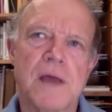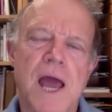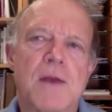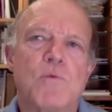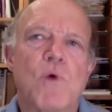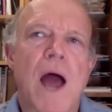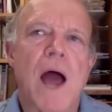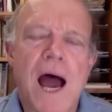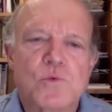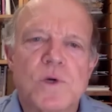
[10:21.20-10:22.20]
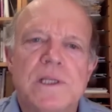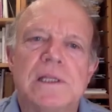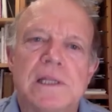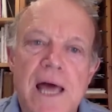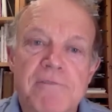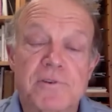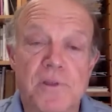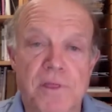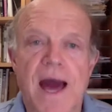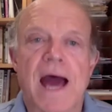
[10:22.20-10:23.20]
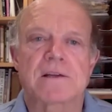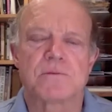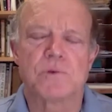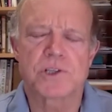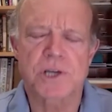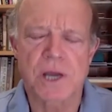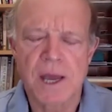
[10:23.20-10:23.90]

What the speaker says: And as we left that, which